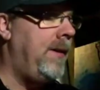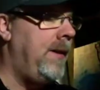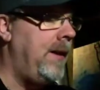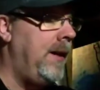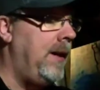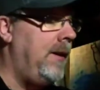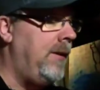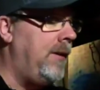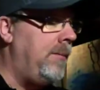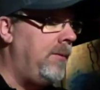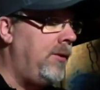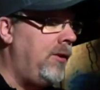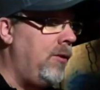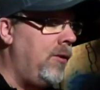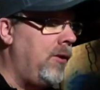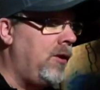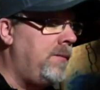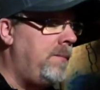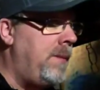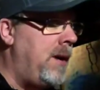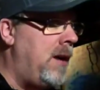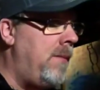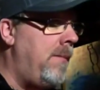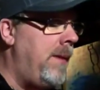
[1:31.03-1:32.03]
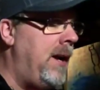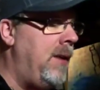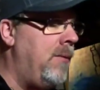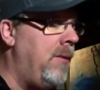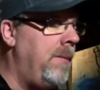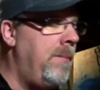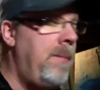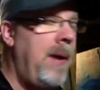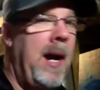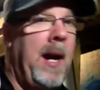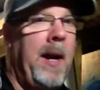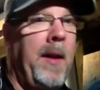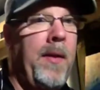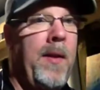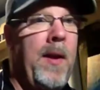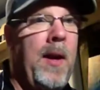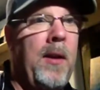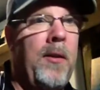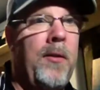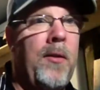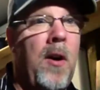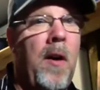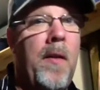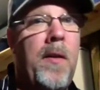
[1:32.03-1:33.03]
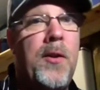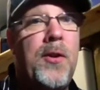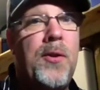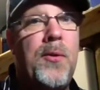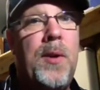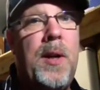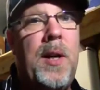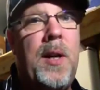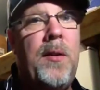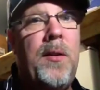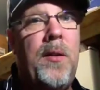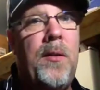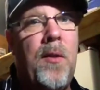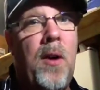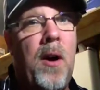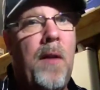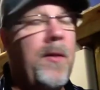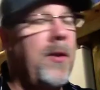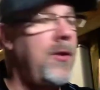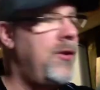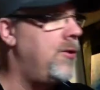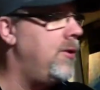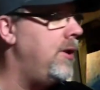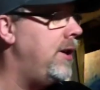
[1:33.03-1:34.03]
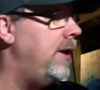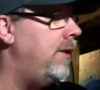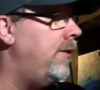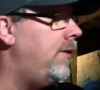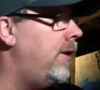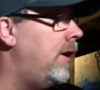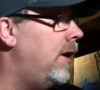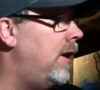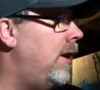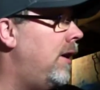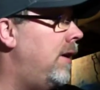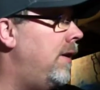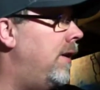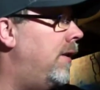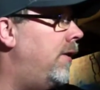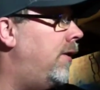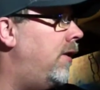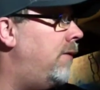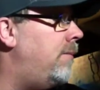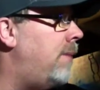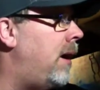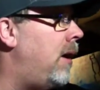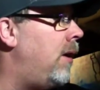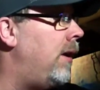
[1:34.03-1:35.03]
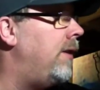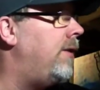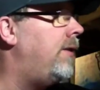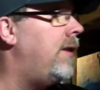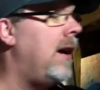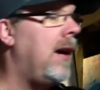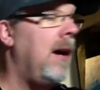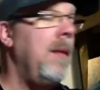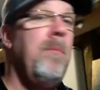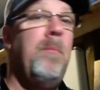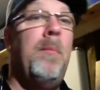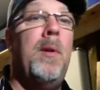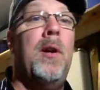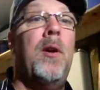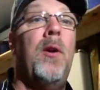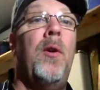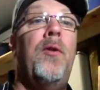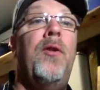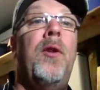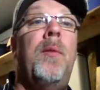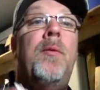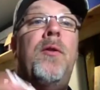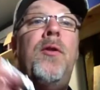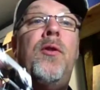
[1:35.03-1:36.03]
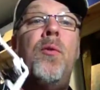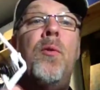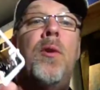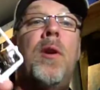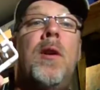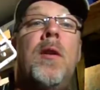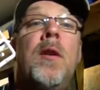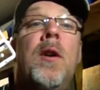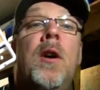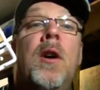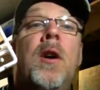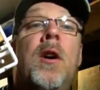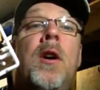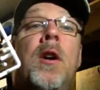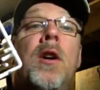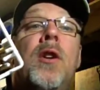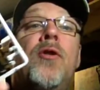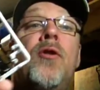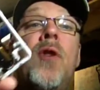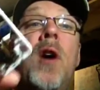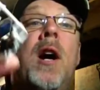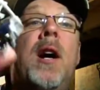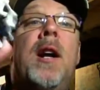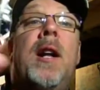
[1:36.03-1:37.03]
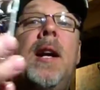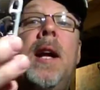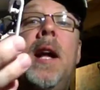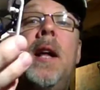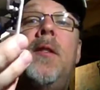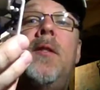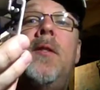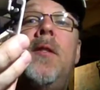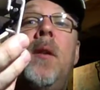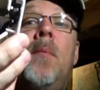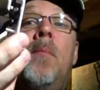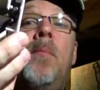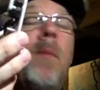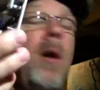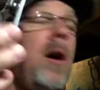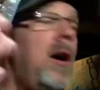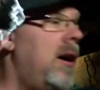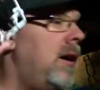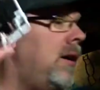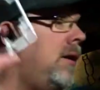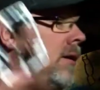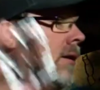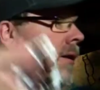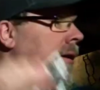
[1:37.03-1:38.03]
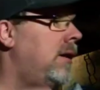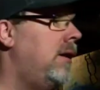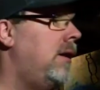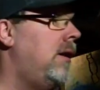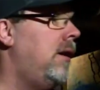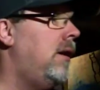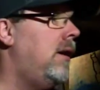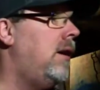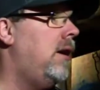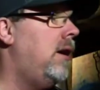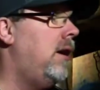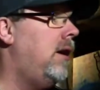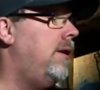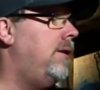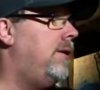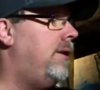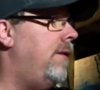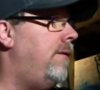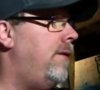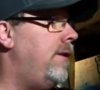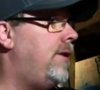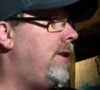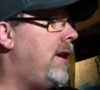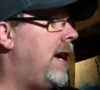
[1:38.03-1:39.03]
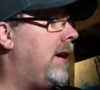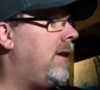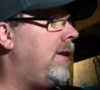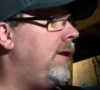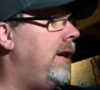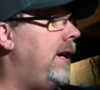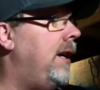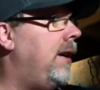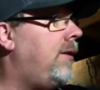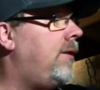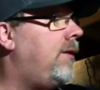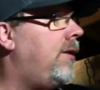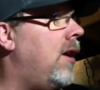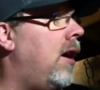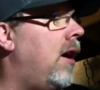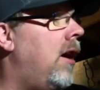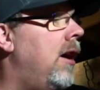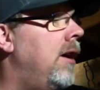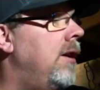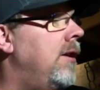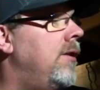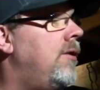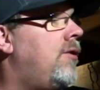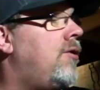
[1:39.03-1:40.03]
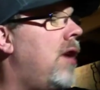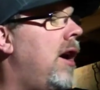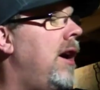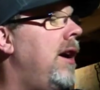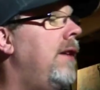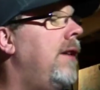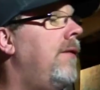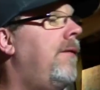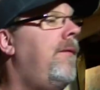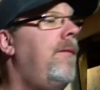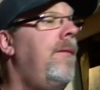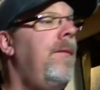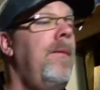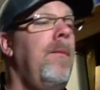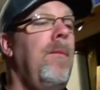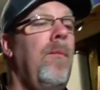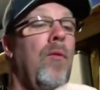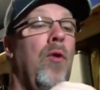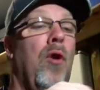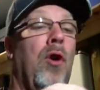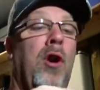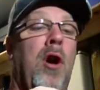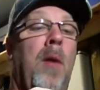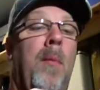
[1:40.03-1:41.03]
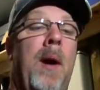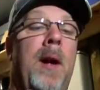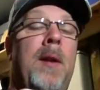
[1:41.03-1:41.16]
these. I'm still experimenting with painting things on the trees and off the trees. This is my only second build, so I'm just sort of trying to get some different techniques done, trying to work on my